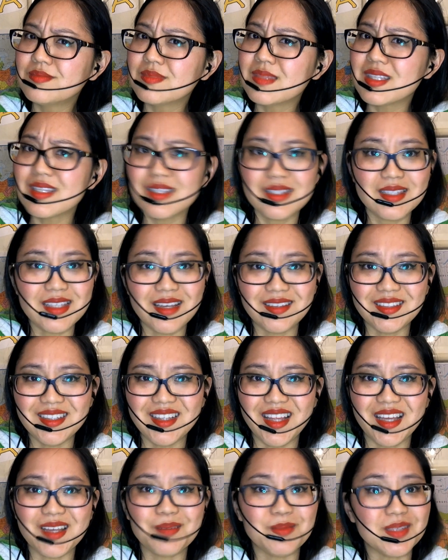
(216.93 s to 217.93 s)
Sounded
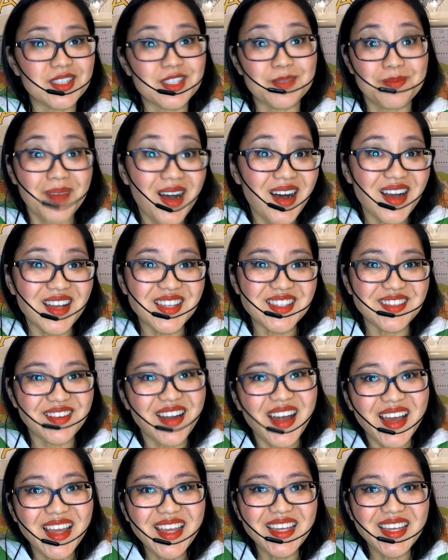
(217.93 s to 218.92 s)
like a bunch of ma's,
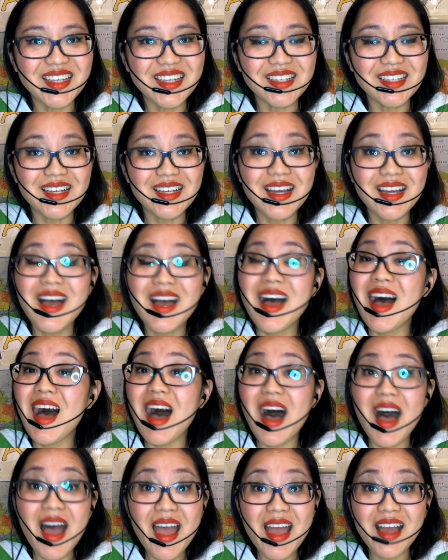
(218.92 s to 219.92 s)
right?
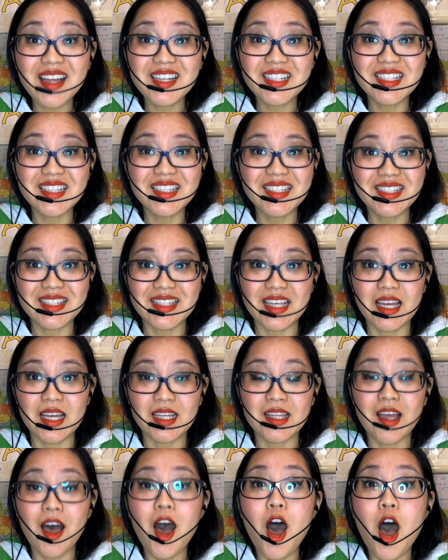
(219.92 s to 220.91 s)
I actually said
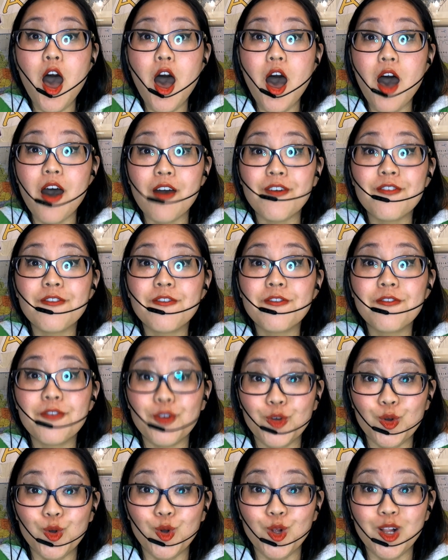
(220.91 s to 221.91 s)
a
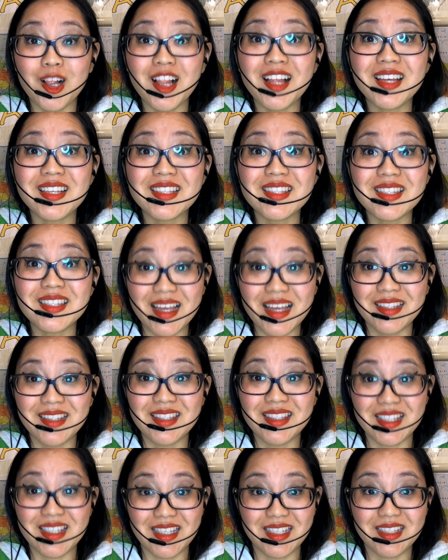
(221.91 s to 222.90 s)
full
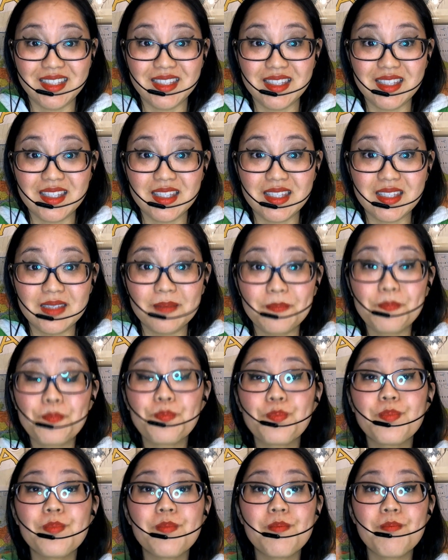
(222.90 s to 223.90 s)
sentence.
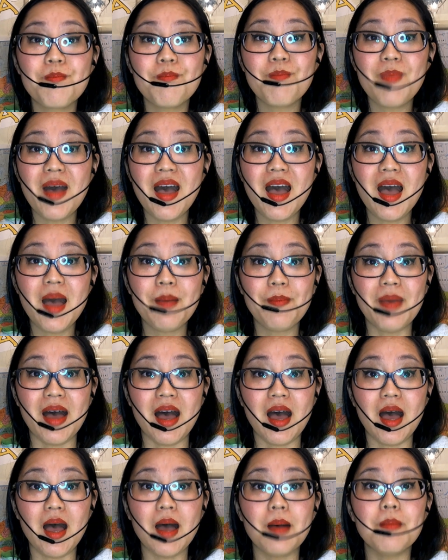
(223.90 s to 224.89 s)

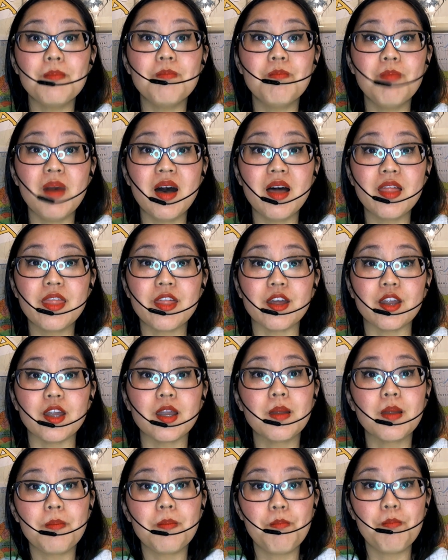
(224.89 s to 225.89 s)
Mama, mother,
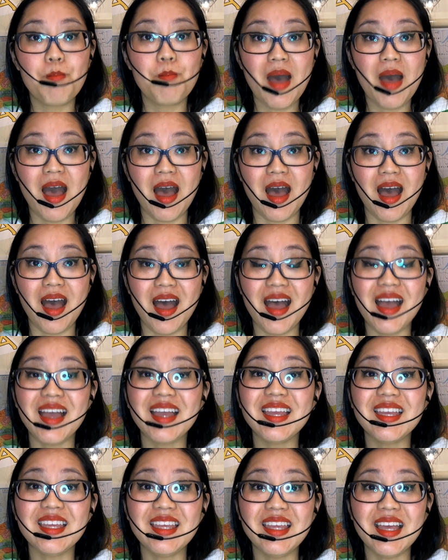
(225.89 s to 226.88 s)
ma,
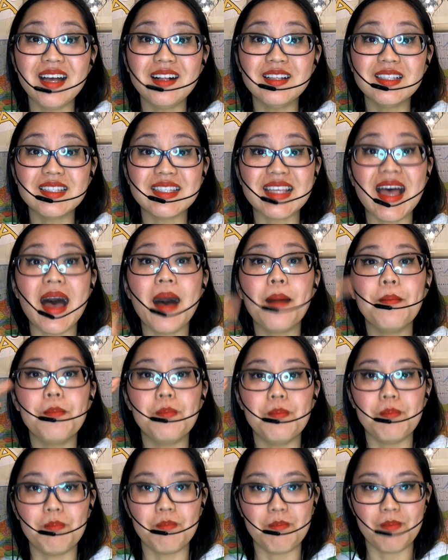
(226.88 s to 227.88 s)
yells at
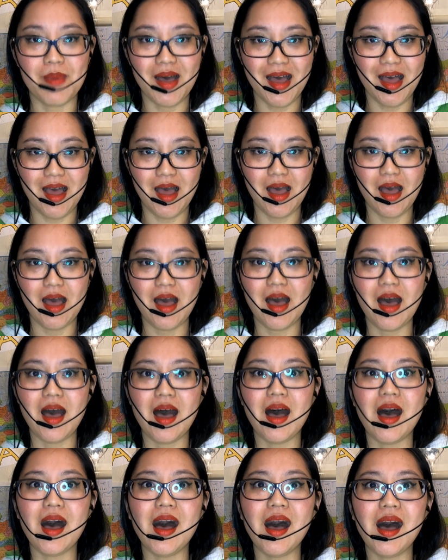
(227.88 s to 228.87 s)

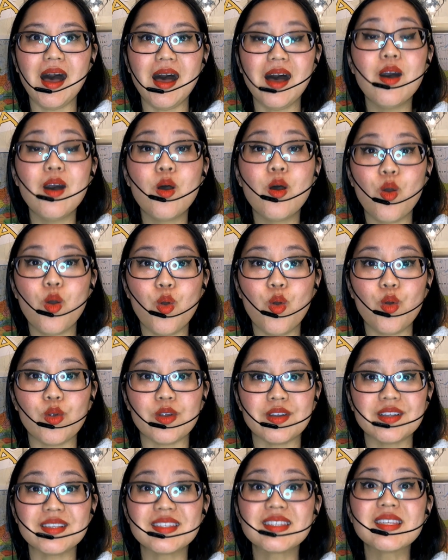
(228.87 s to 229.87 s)
ma,
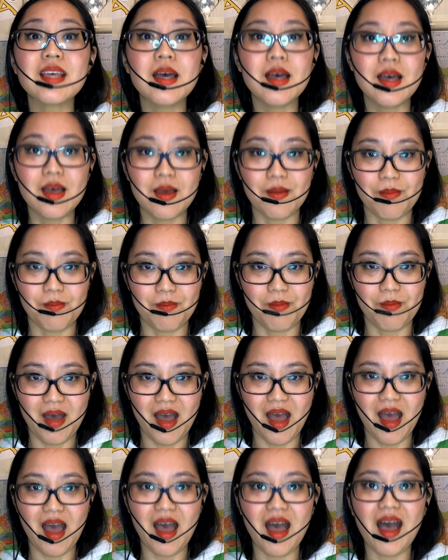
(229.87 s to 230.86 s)
horse.
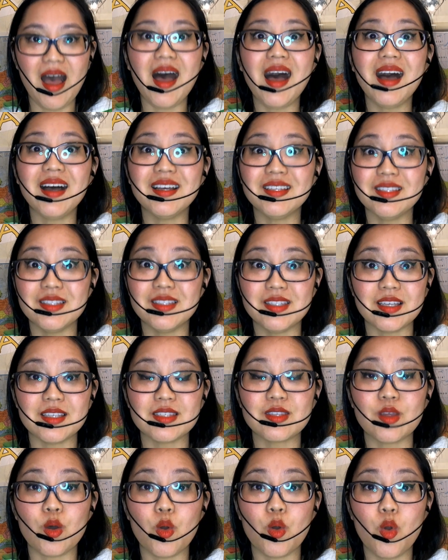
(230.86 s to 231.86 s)
Ma, does
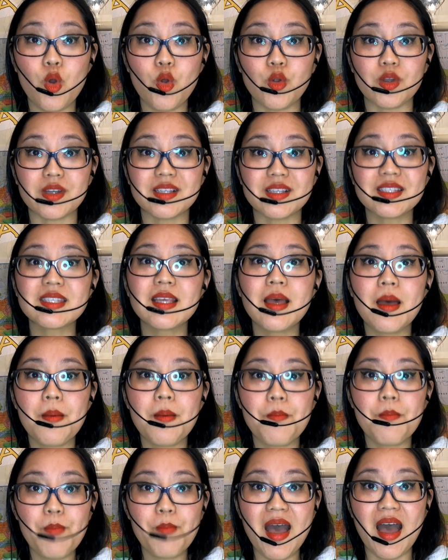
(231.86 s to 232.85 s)
the horse.
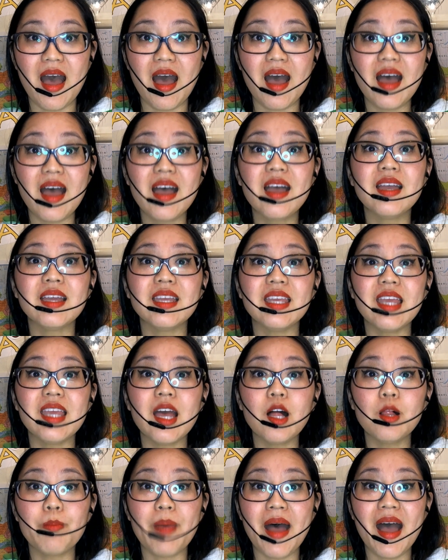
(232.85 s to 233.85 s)
Ma, yell
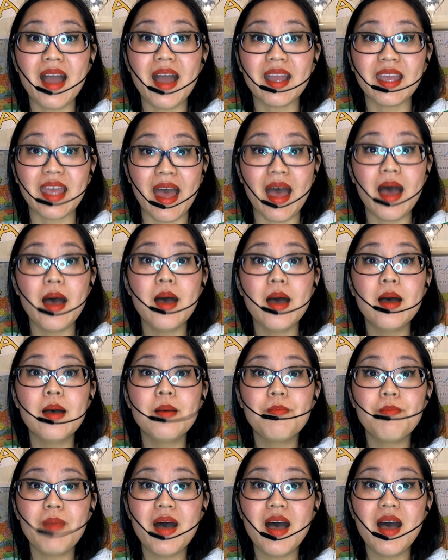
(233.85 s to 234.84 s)
back at
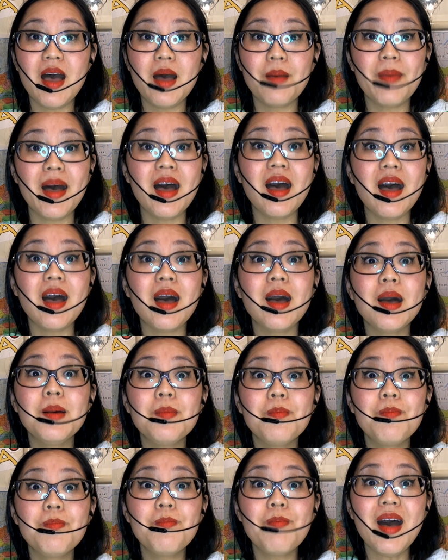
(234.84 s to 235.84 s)
mama,
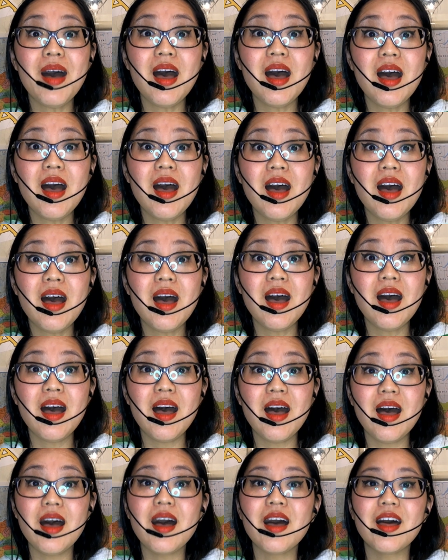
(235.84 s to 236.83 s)
ma,
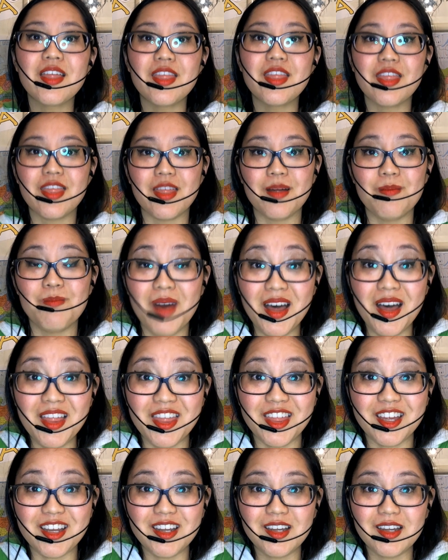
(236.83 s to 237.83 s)
the mother.
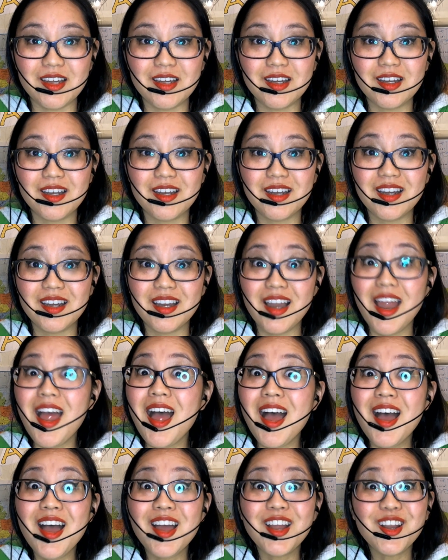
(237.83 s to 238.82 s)

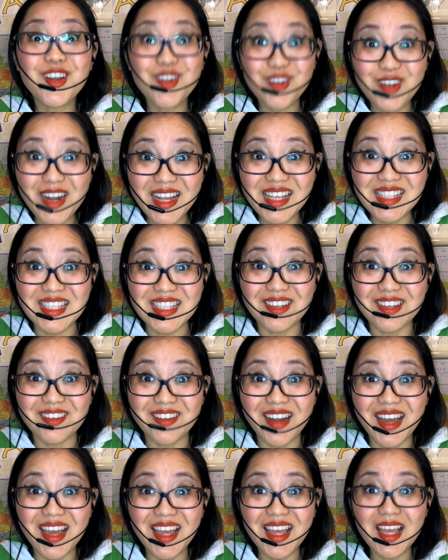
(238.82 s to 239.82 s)
Crazy,
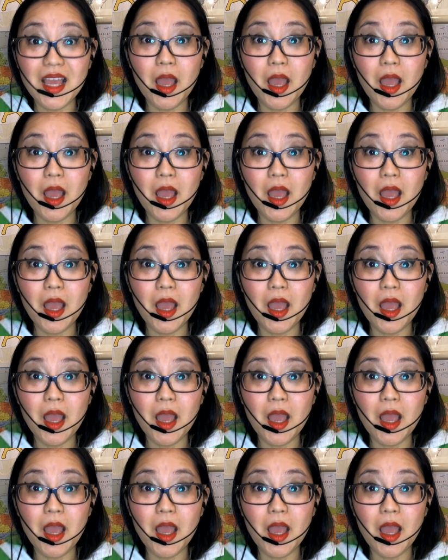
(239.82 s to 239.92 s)
right?